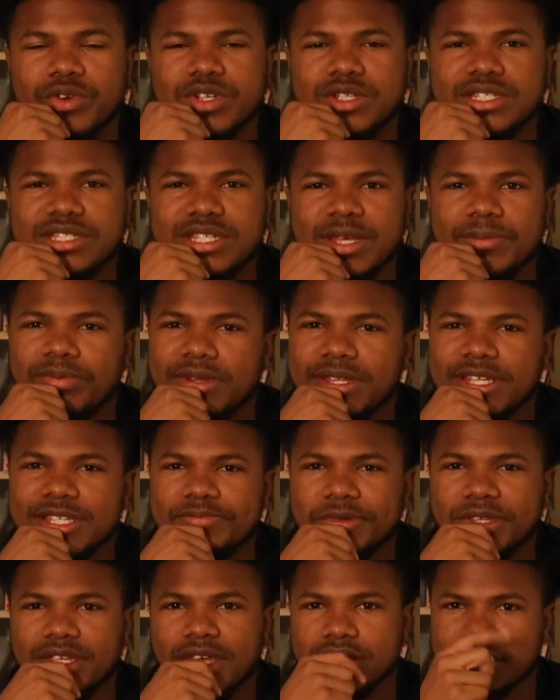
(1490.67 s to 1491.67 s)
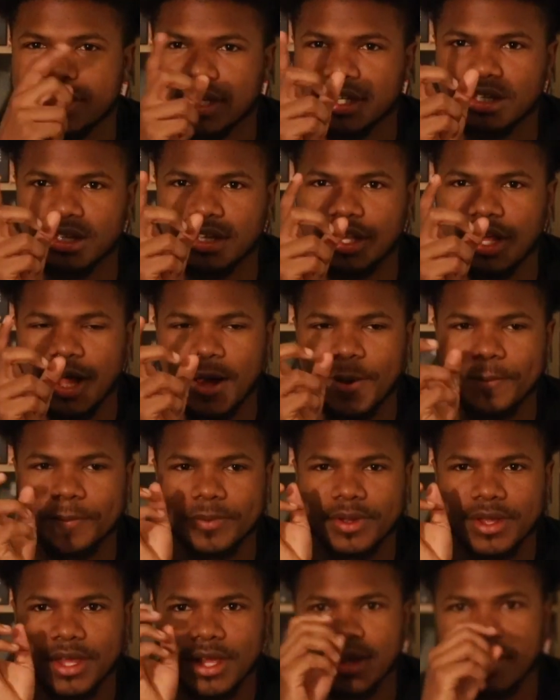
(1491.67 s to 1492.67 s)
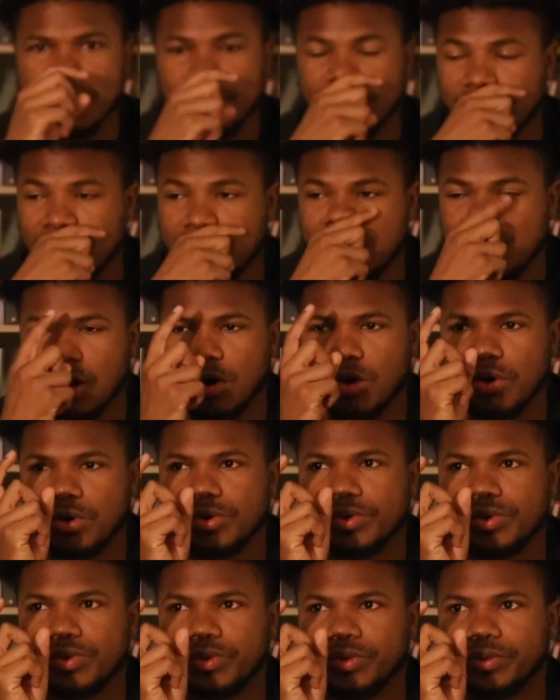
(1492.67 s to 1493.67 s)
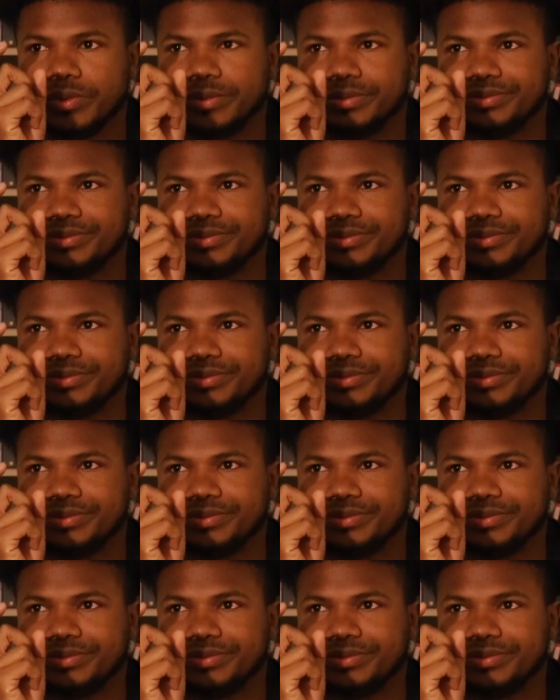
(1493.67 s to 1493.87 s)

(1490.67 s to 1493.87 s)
siblings, because we know